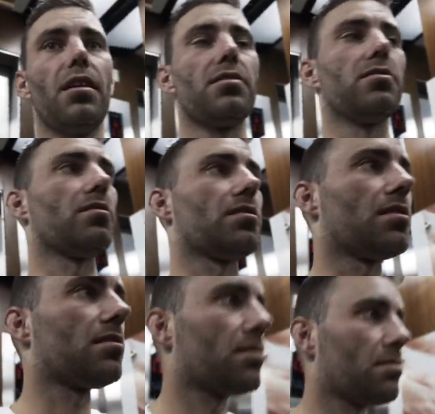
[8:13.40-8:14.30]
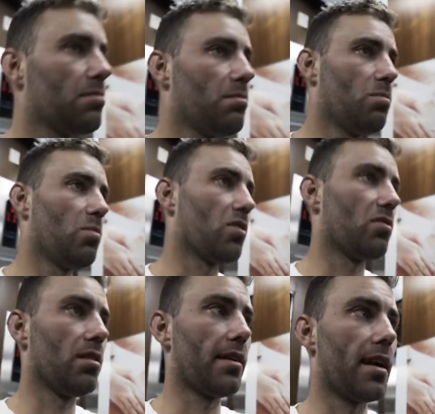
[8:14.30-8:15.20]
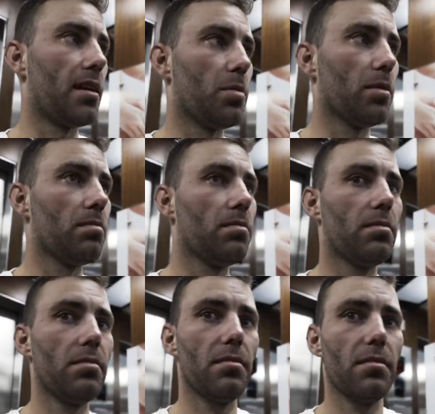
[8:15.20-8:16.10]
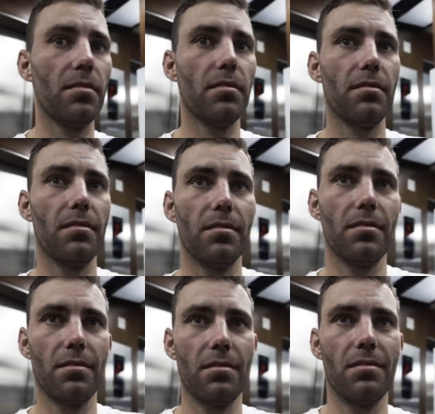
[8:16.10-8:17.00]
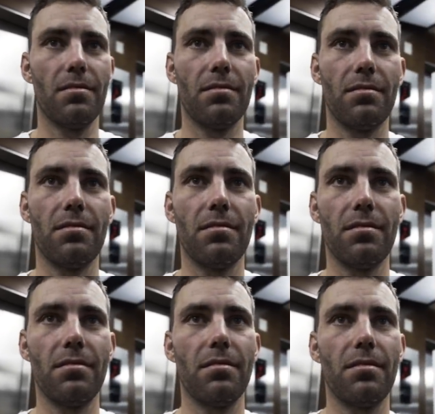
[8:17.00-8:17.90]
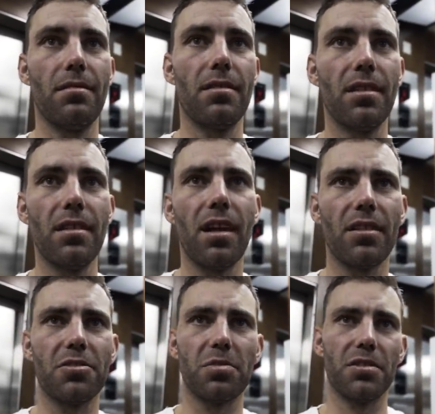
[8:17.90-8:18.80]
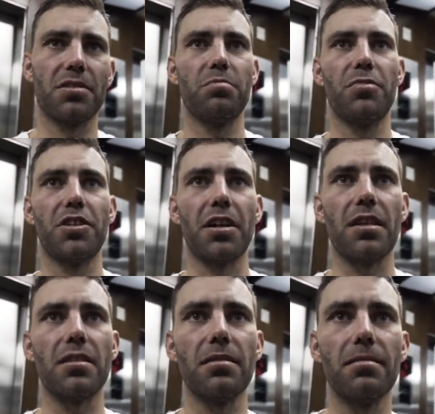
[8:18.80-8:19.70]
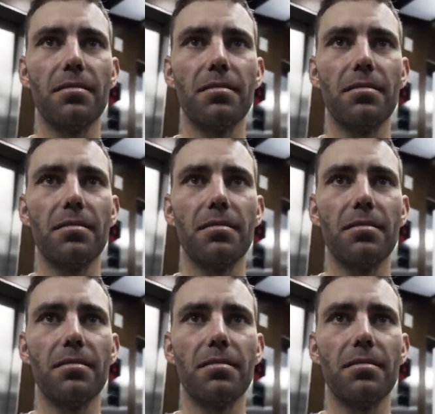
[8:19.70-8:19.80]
as long as it's moderately edible. Unlike lunch. Lunch was shit.